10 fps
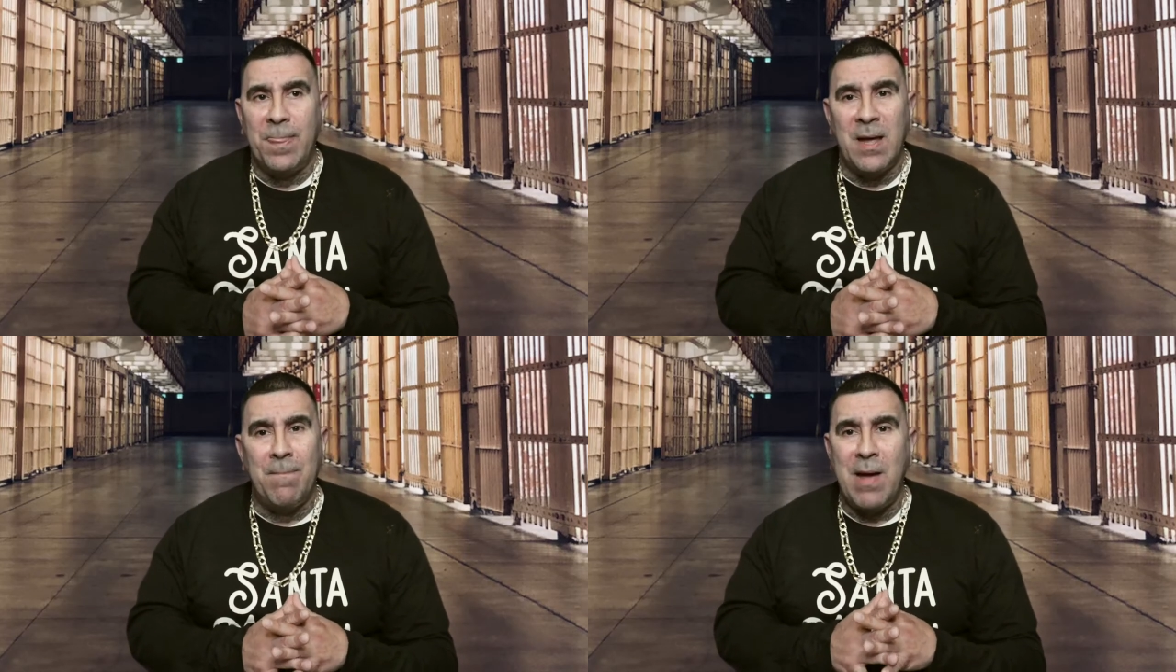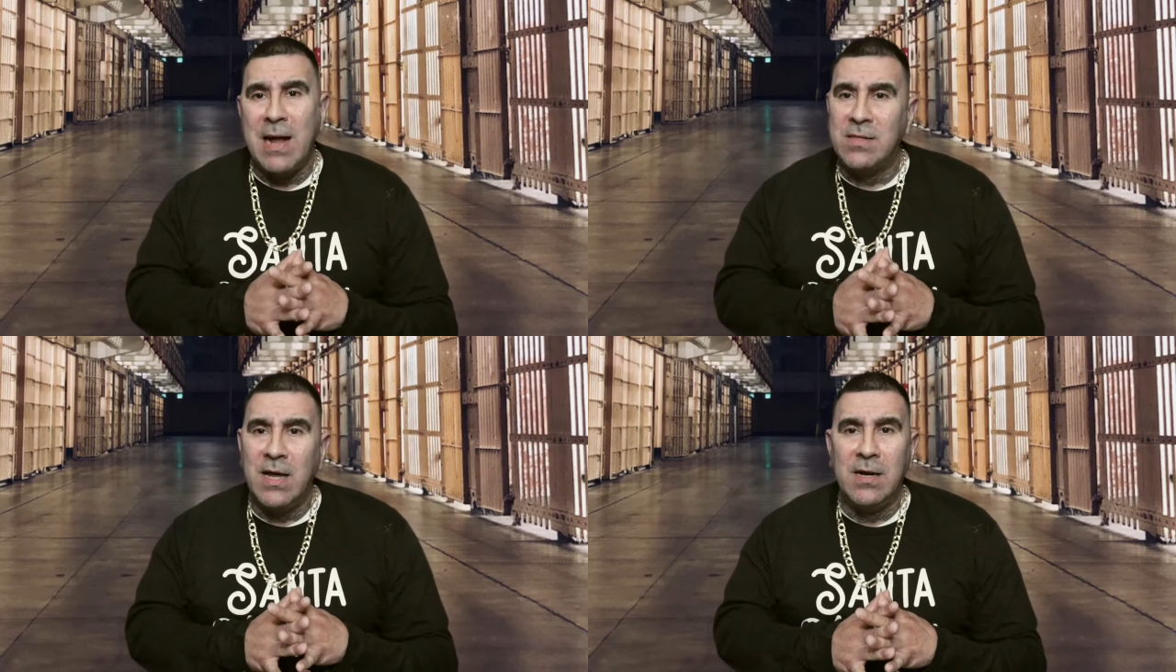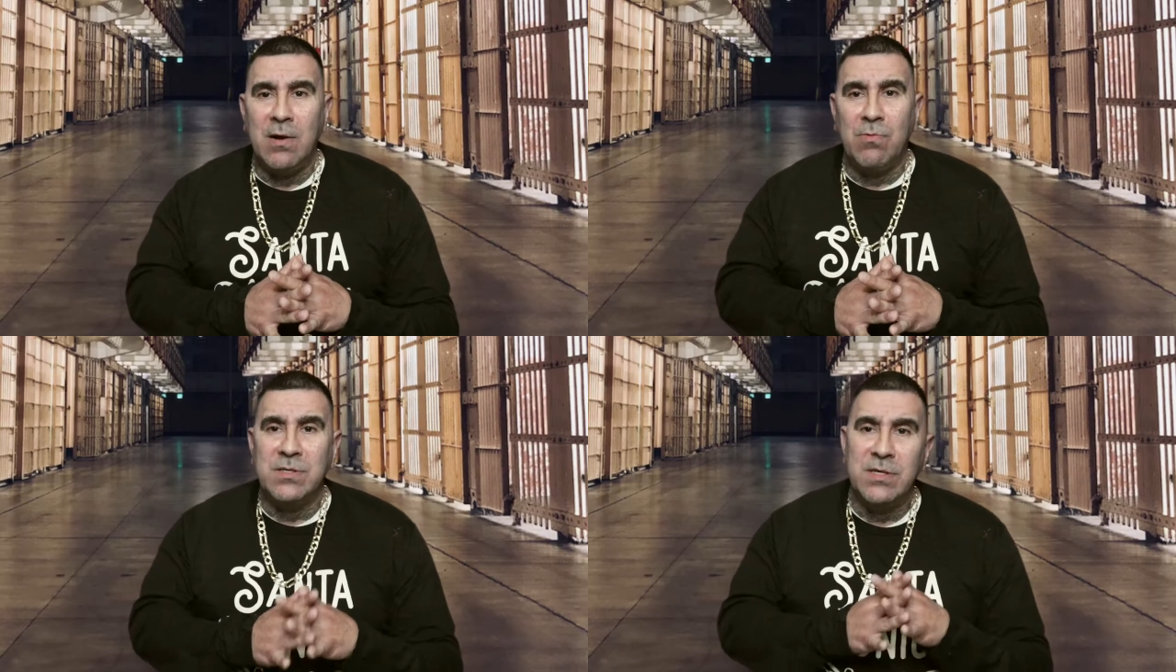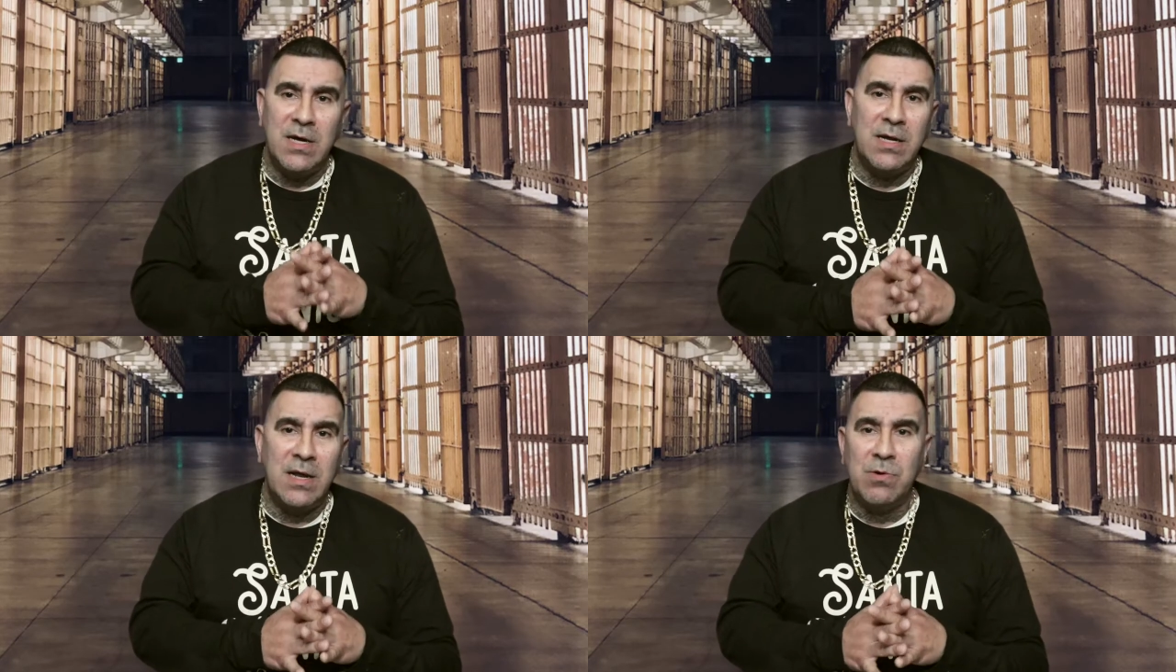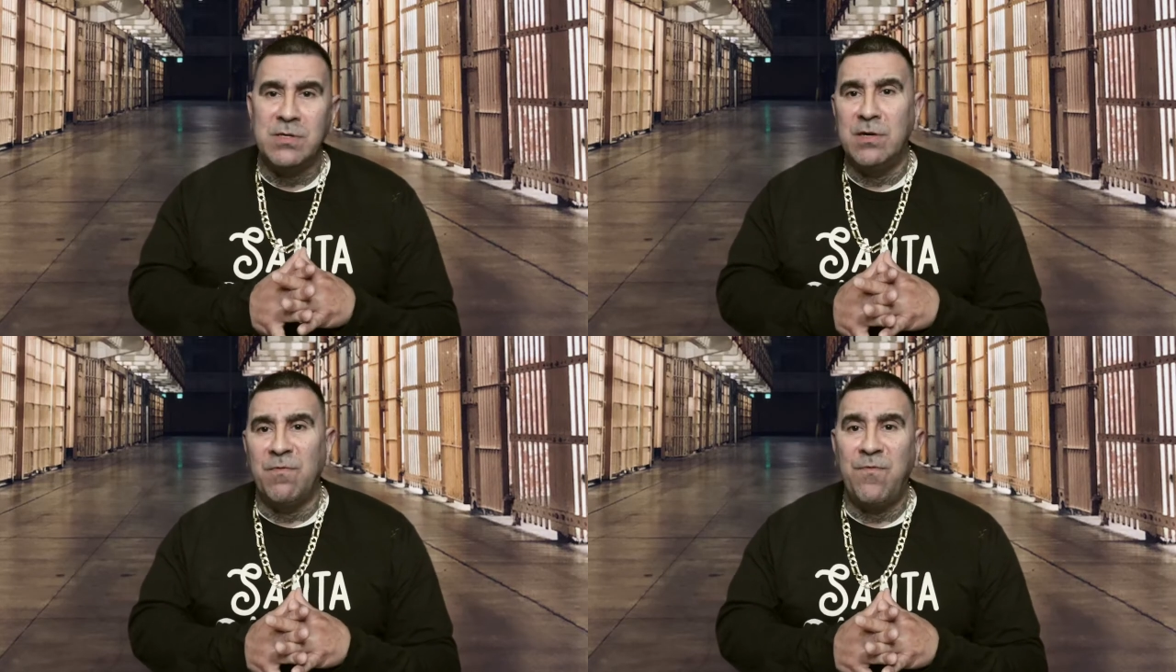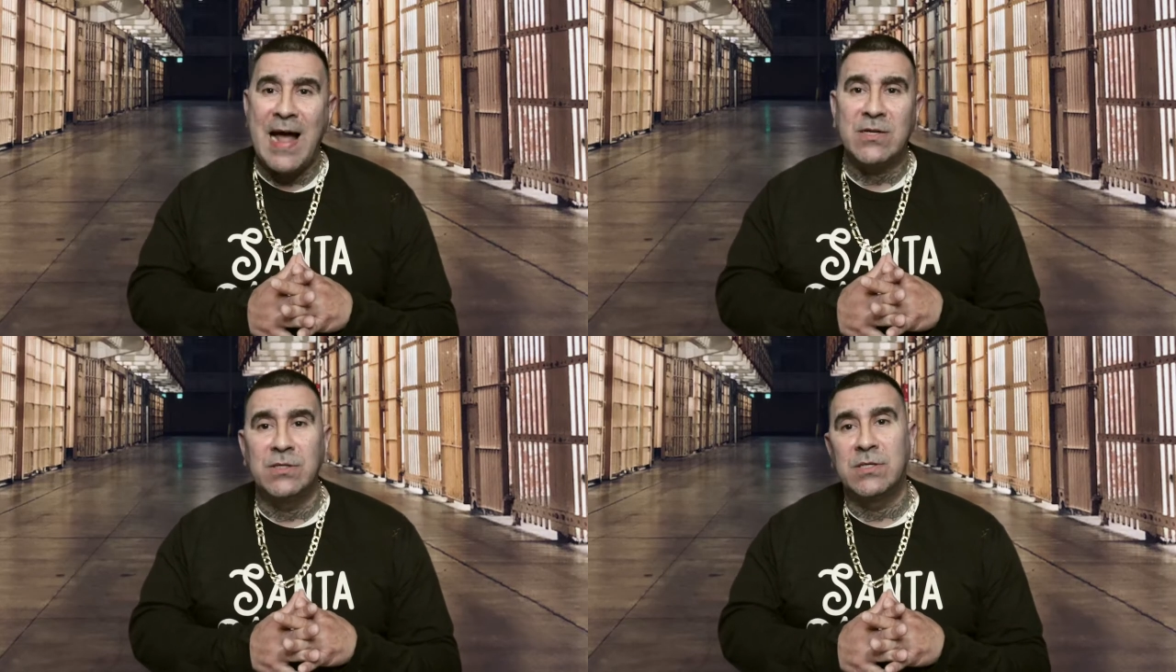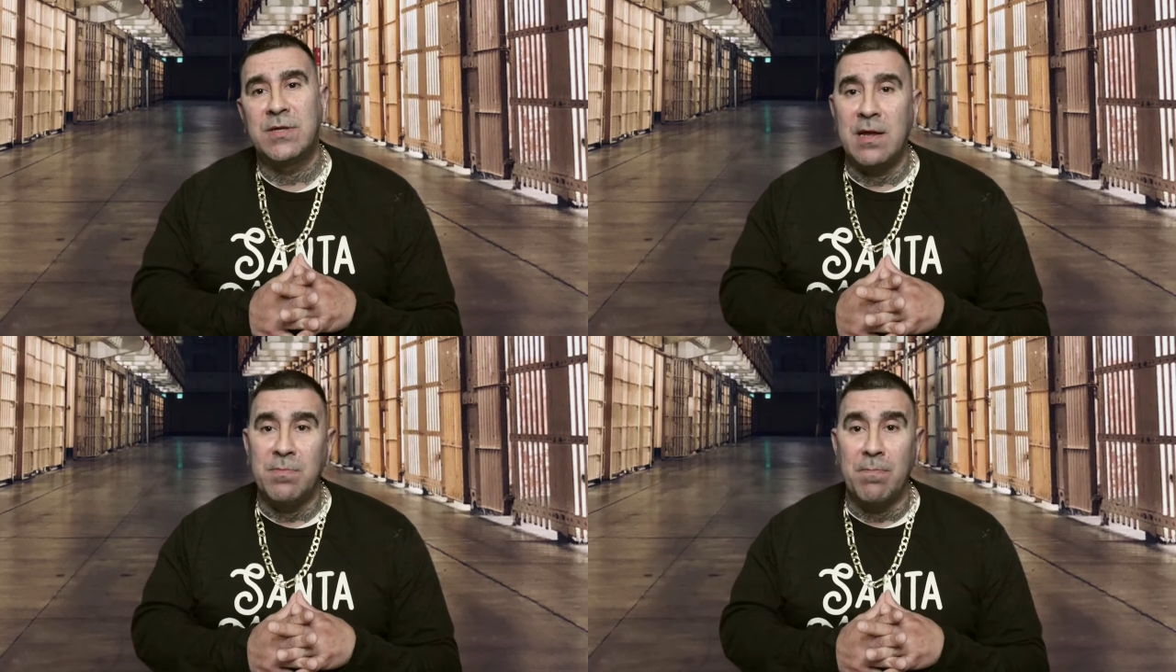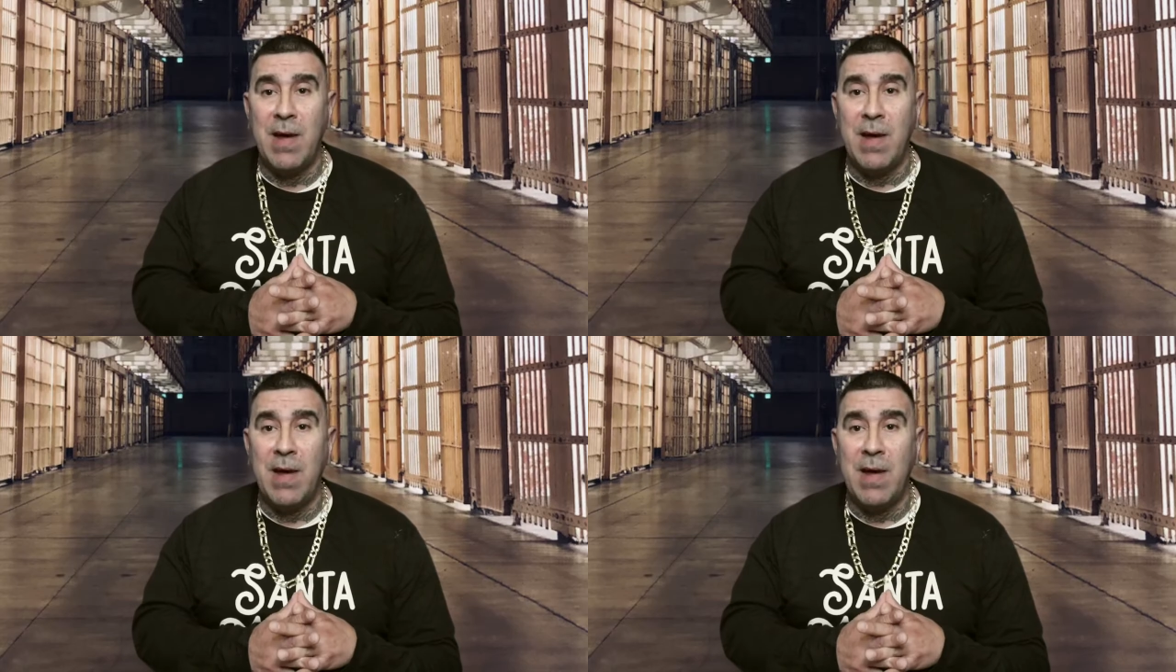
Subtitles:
and back then it wasn't a fashion statement.